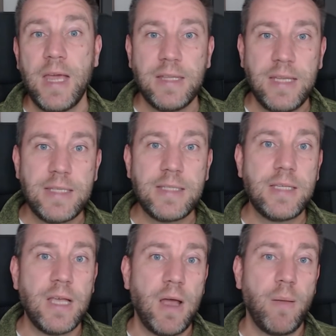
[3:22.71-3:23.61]

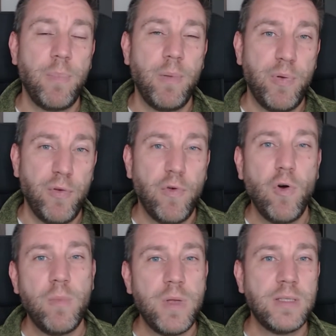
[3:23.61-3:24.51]
This uh,
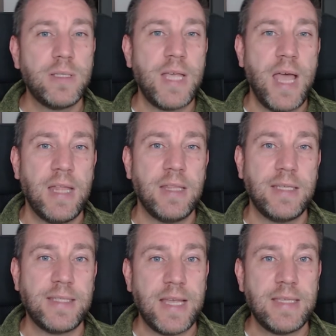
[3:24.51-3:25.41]
performance and
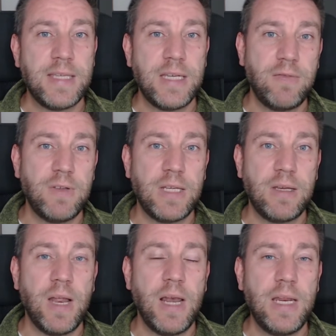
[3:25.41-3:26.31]
this
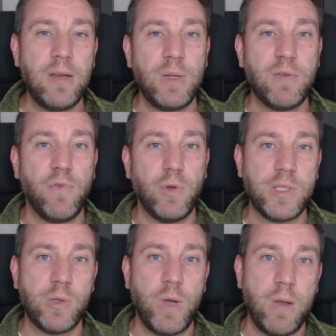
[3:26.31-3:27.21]
sensitivity a little bit
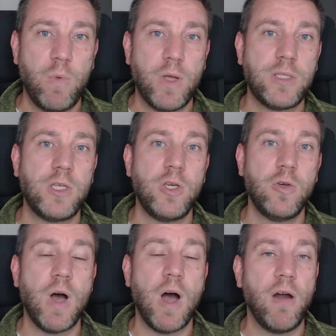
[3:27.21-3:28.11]
falls away once
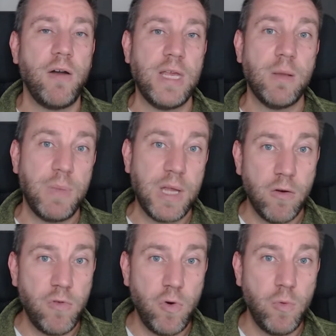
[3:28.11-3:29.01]
you are in a
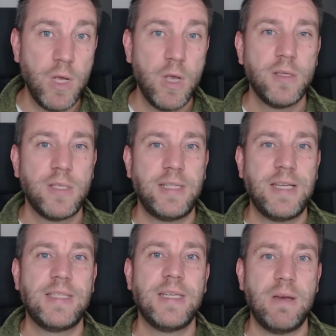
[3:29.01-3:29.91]
bigger room. So I
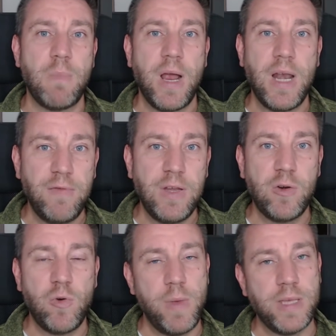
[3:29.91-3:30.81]
tested it in my
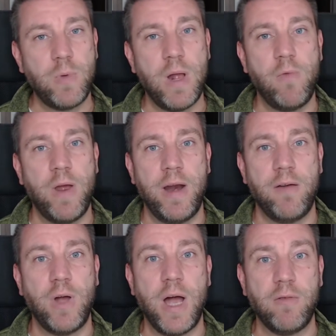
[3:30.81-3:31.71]
living room as well,
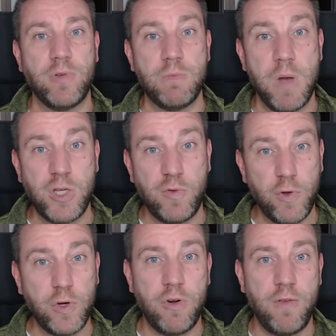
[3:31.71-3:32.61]
where I, I was much
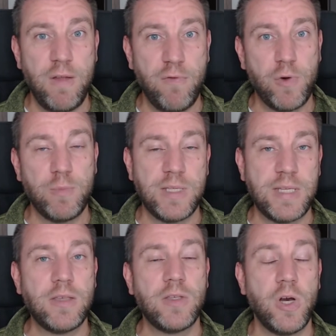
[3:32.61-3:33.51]
further away from the
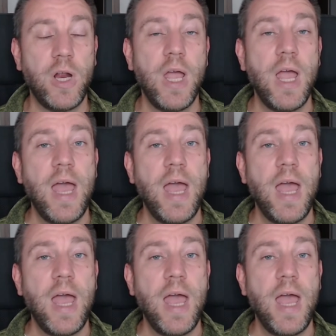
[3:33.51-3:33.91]
sensor.